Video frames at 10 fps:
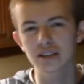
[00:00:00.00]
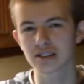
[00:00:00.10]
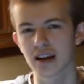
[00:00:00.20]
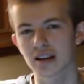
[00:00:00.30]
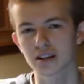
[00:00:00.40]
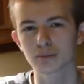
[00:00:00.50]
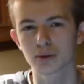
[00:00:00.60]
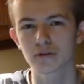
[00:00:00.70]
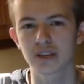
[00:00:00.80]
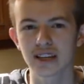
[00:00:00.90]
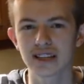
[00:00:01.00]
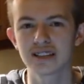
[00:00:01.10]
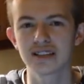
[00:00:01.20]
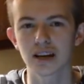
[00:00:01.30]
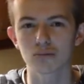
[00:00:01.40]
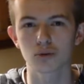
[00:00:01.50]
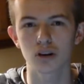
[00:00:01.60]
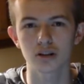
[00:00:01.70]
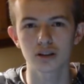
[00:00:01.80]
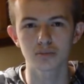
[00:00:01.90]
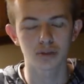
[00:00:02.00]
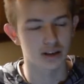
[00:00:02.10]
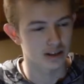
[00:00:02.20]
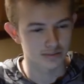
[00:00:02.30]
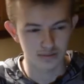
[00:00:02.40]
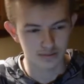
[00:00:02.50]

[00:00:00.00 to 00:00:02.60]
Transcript: exact number of kids at Walden, but